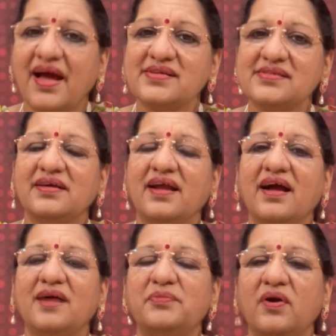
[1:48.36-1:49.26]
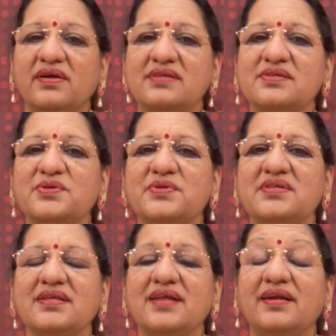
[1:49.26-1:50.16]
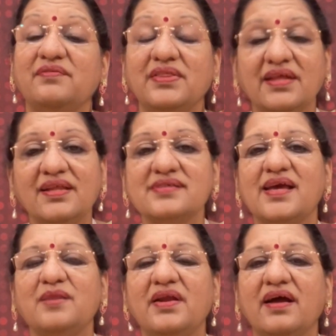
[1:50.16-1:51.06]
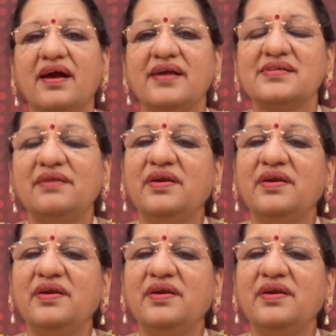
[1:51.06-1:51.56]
the raga progresses, you see that within the same raga itself,